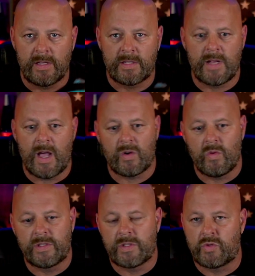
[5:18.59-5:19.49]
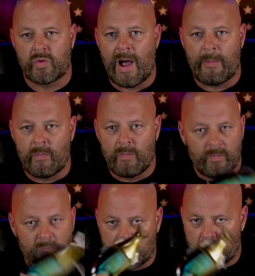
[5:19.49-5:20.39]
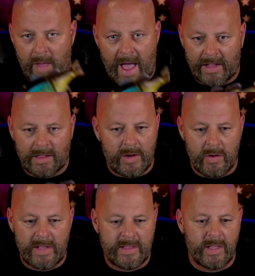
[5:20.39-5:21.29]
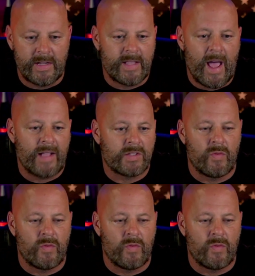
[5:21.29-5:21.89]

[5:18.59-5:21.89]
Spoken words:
It's not going to drop dramatically or anything like that.